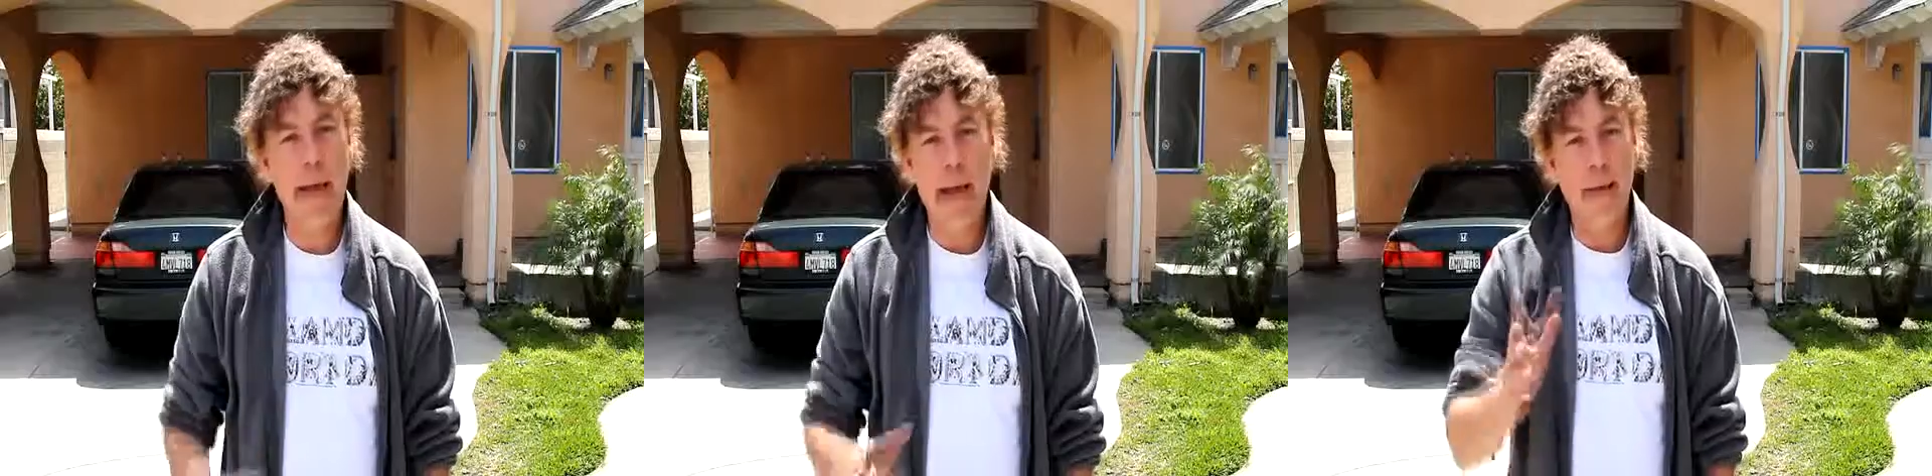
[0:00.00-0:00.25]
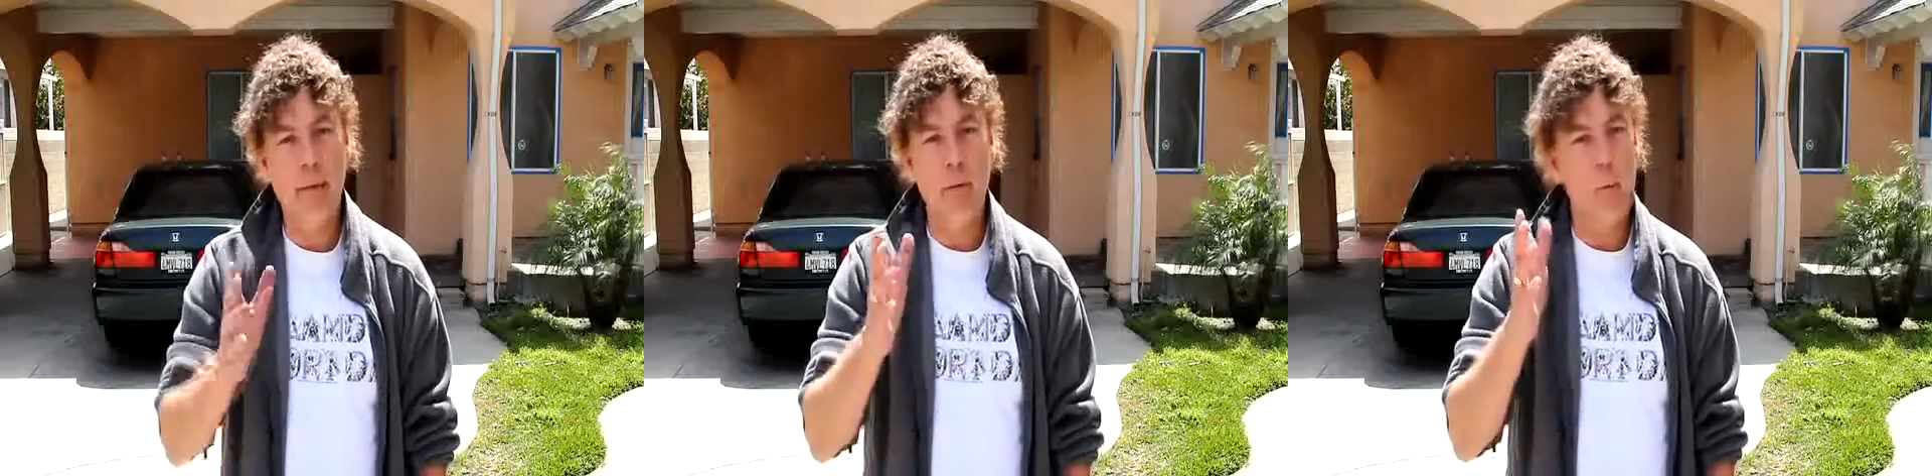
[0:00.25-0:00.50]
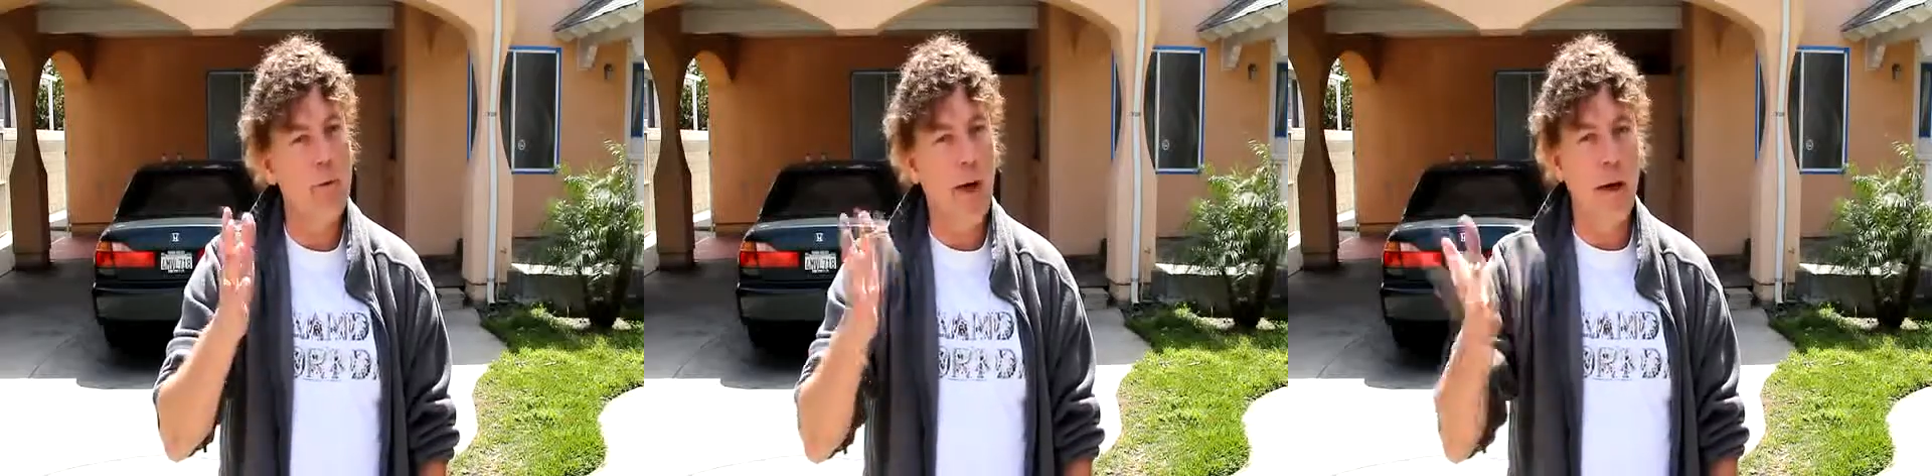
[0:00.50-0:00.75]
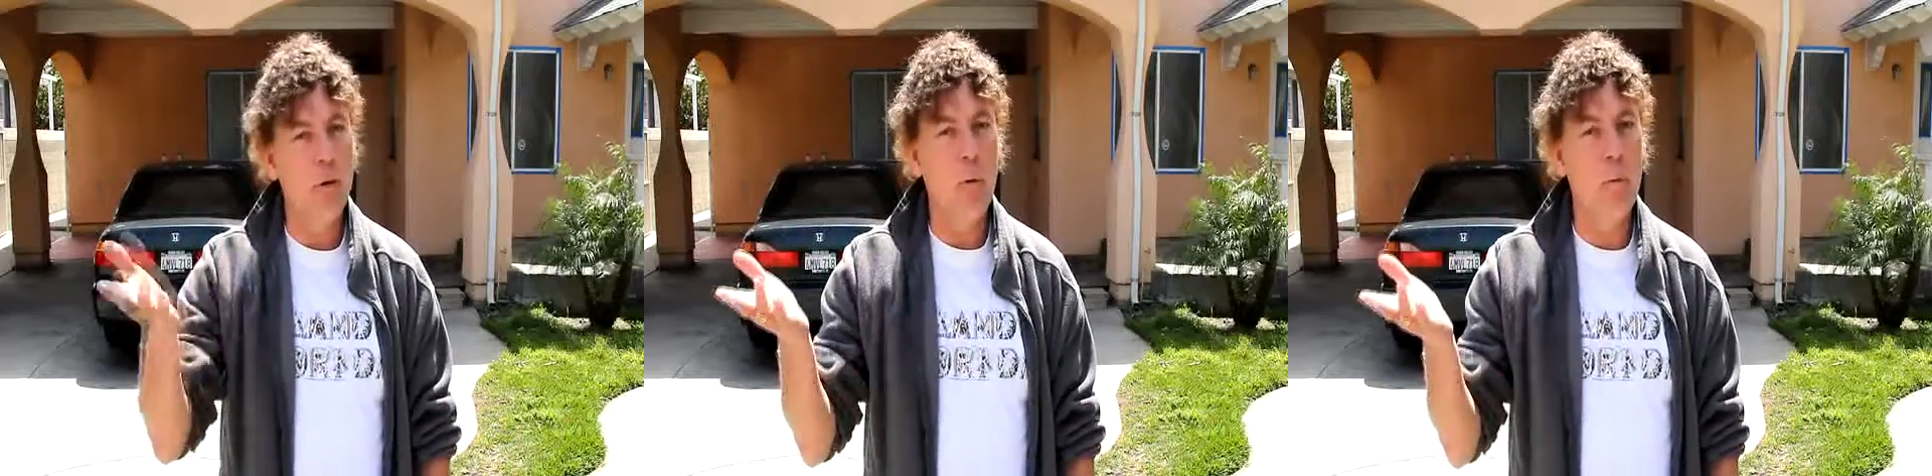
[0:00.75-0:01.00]
but again,
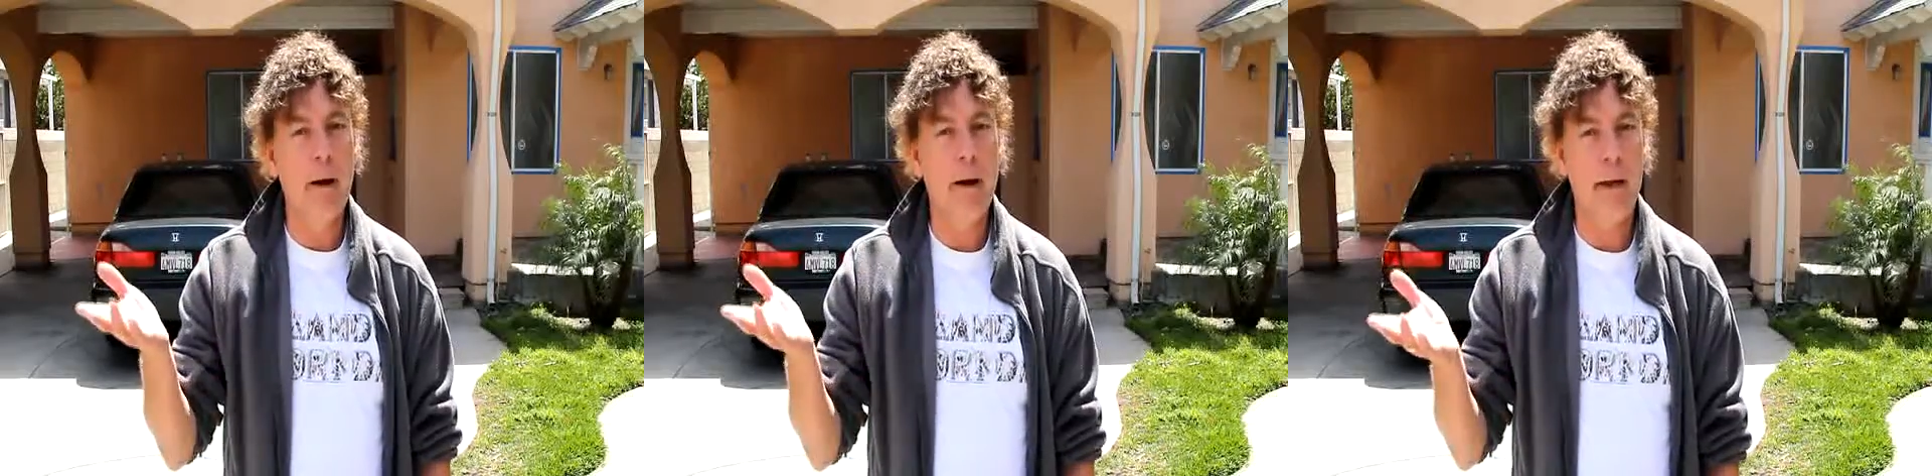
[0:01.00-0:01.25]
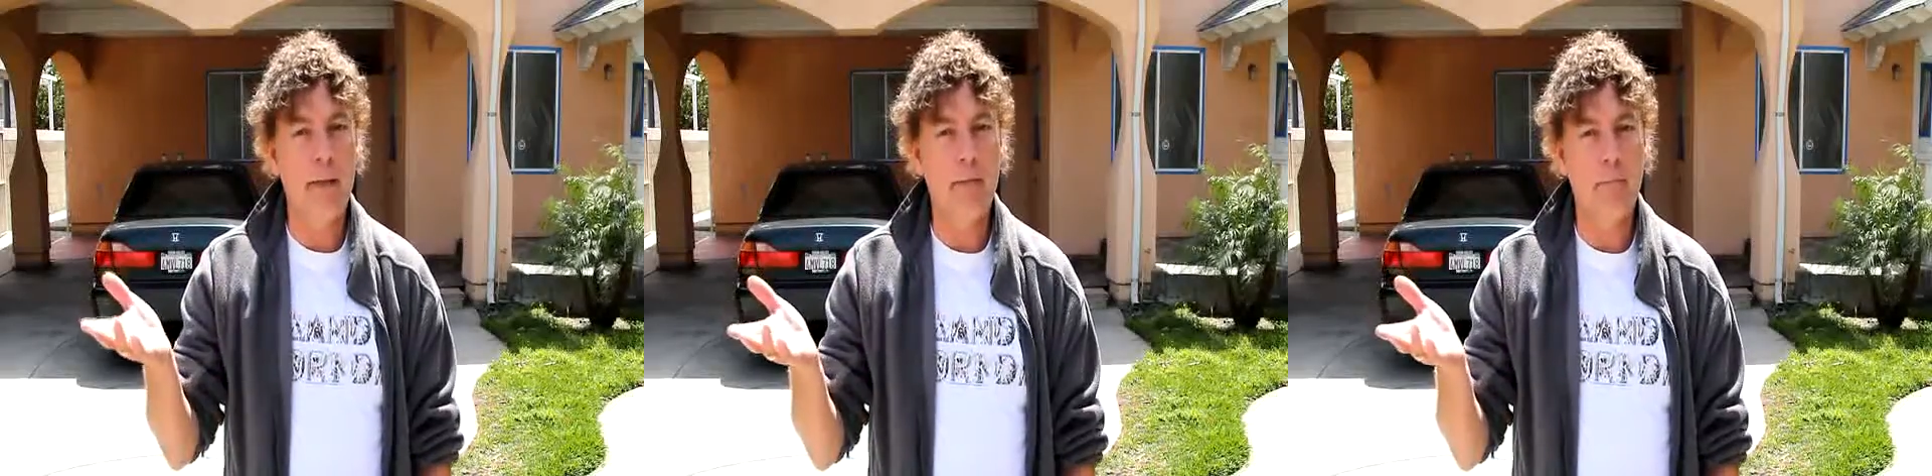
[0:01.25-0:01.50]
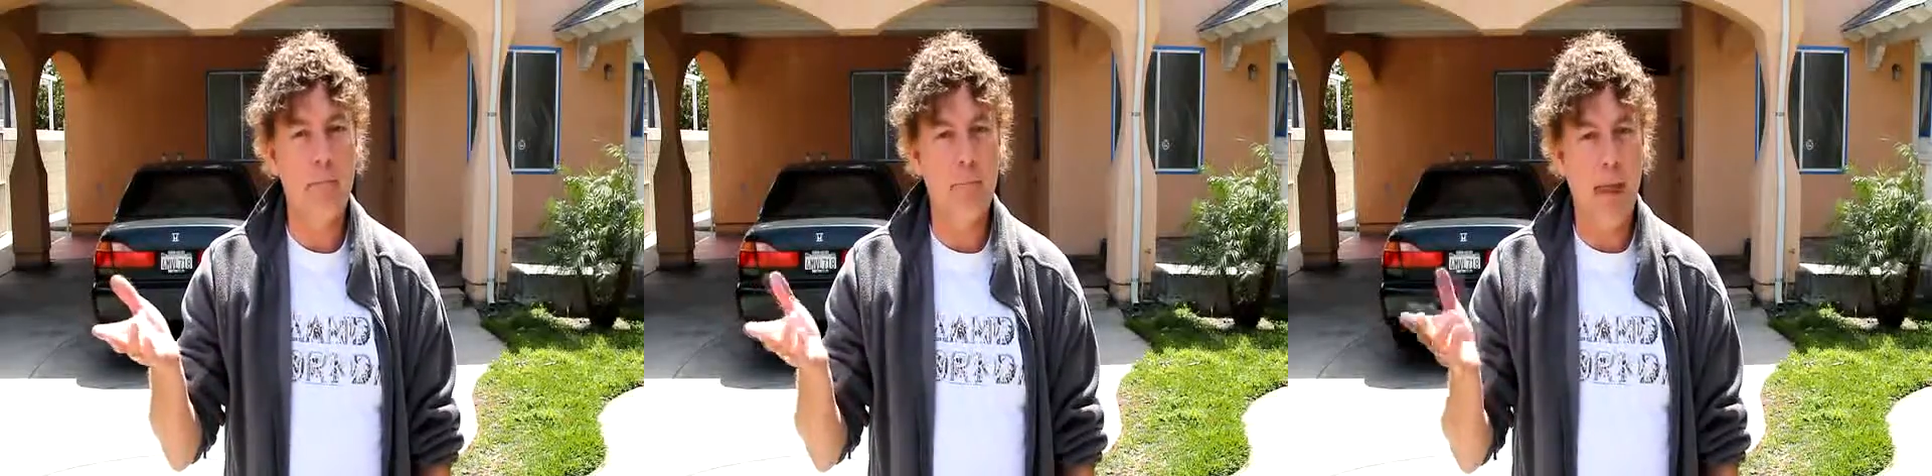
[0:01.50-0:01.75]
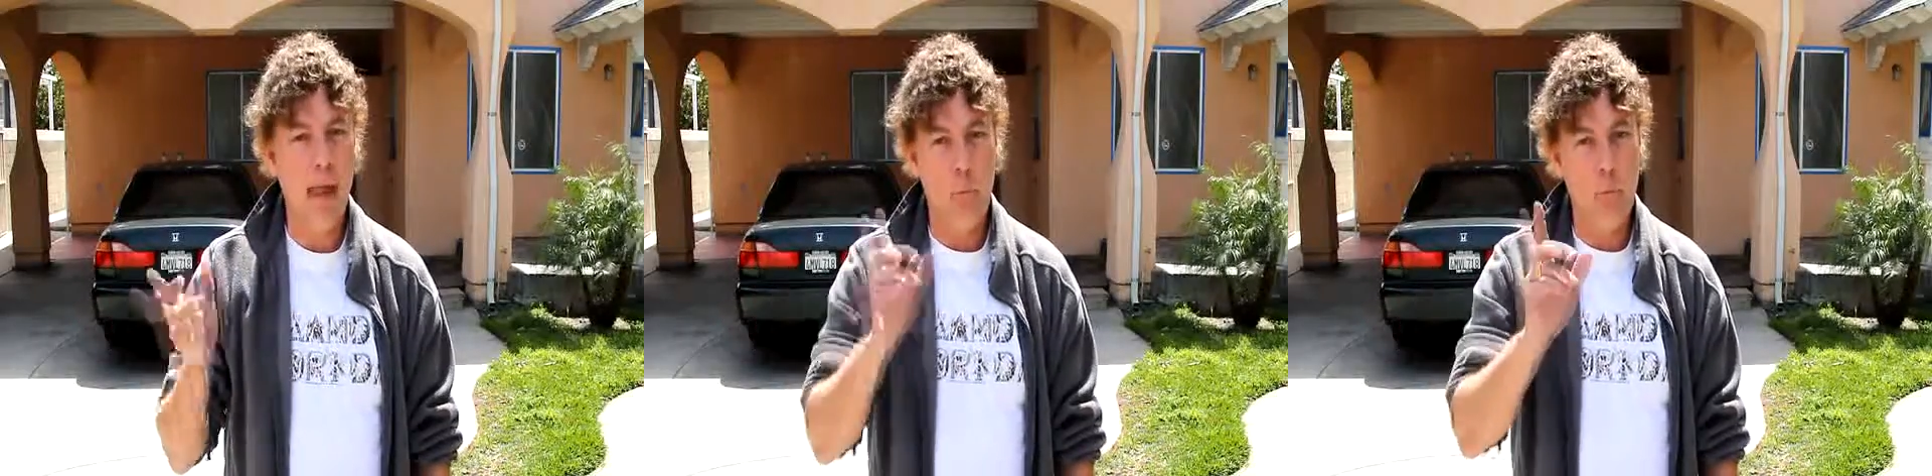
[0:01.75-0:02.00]
we got no money
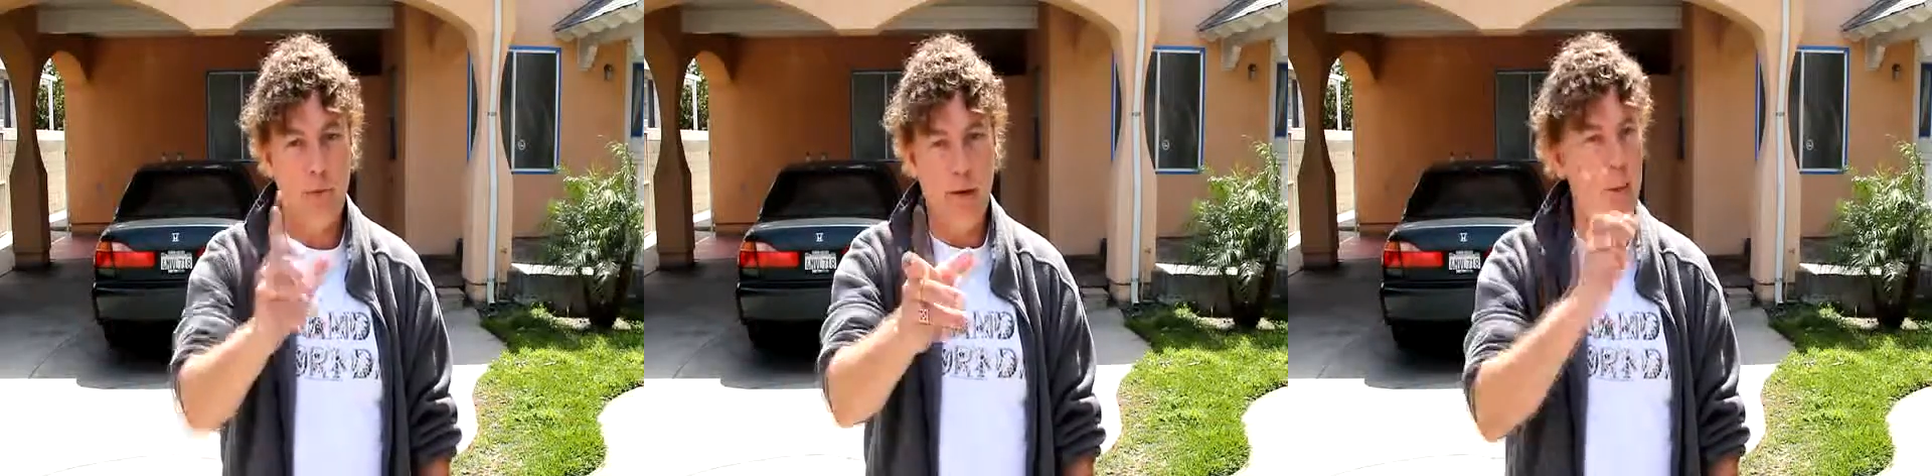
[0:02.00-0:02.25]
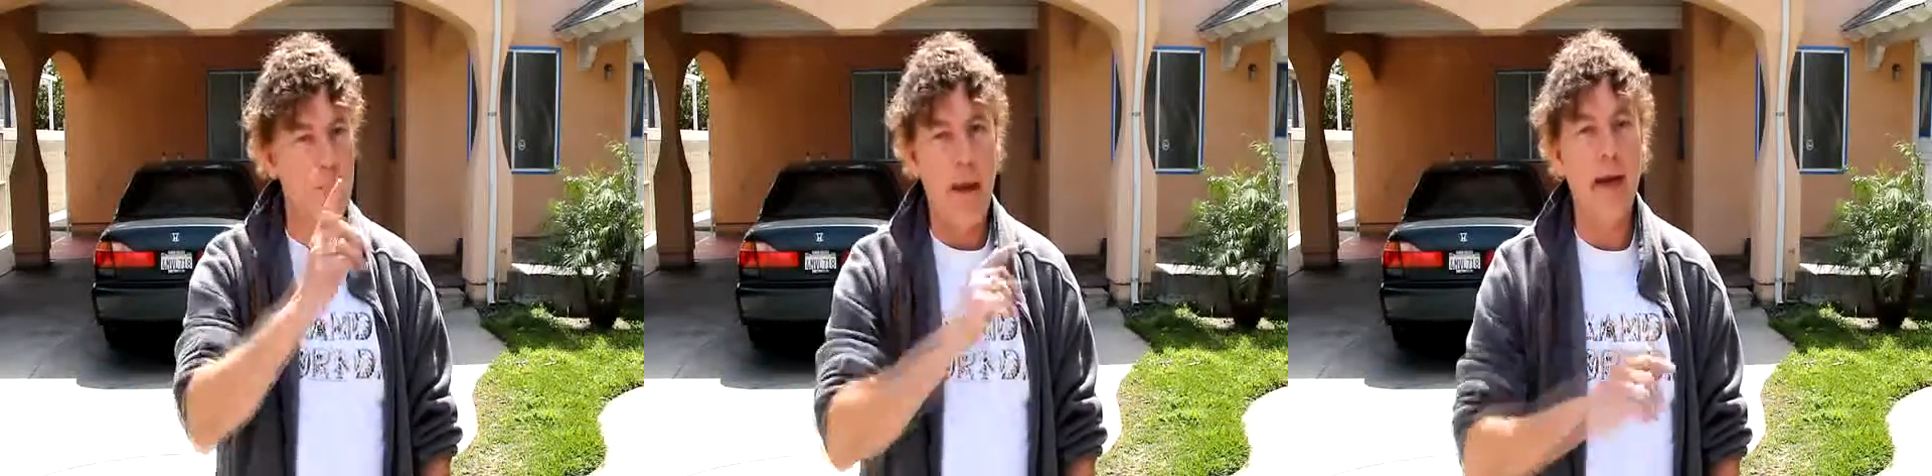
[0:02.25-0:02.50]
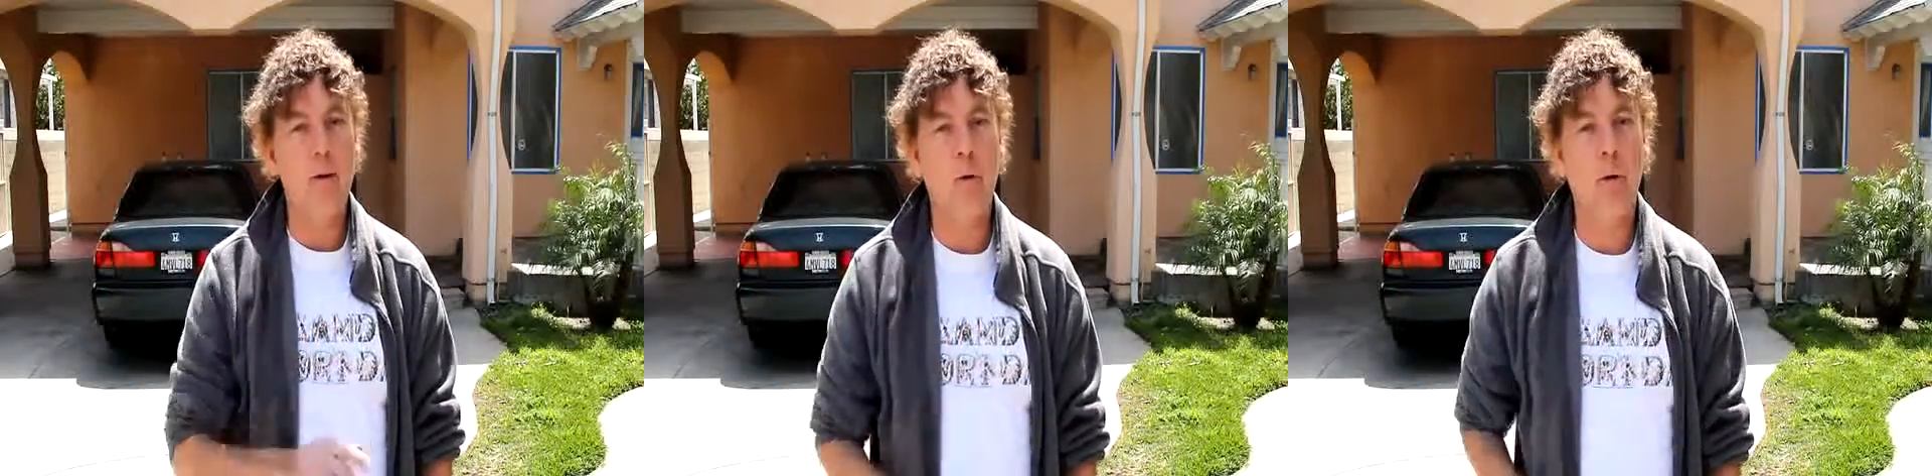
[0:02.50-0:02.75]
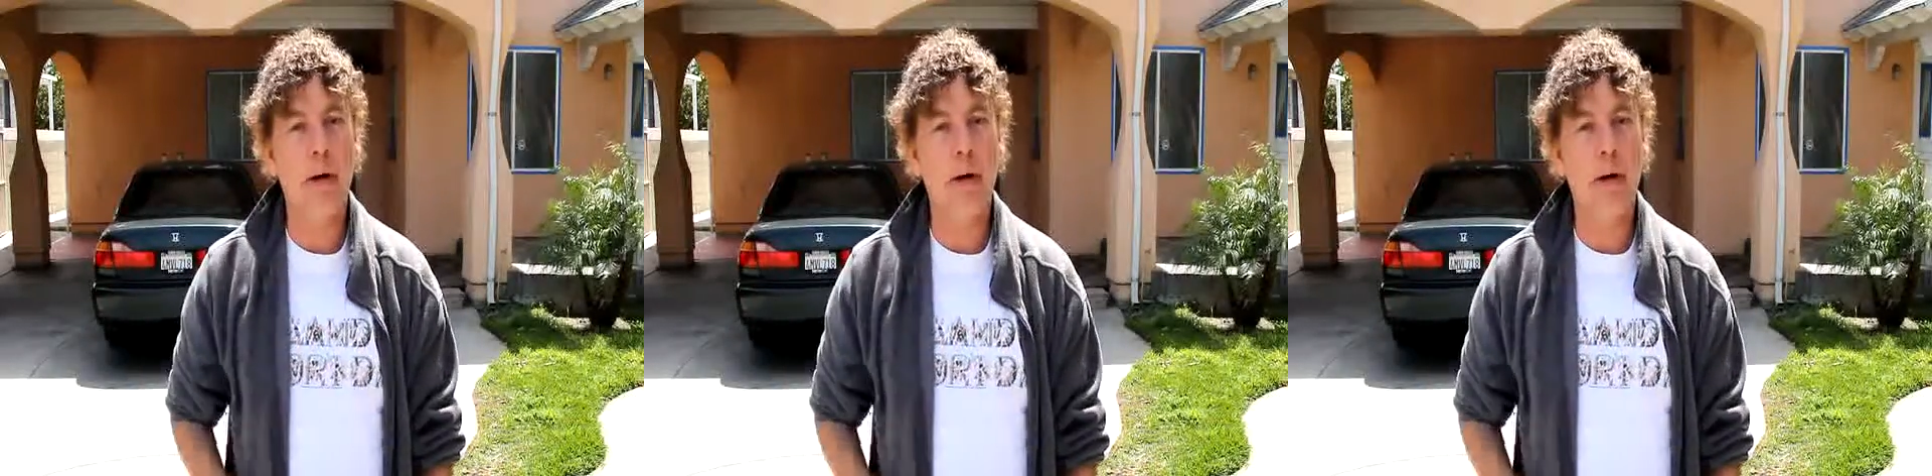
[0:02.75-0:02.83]
and we've got bad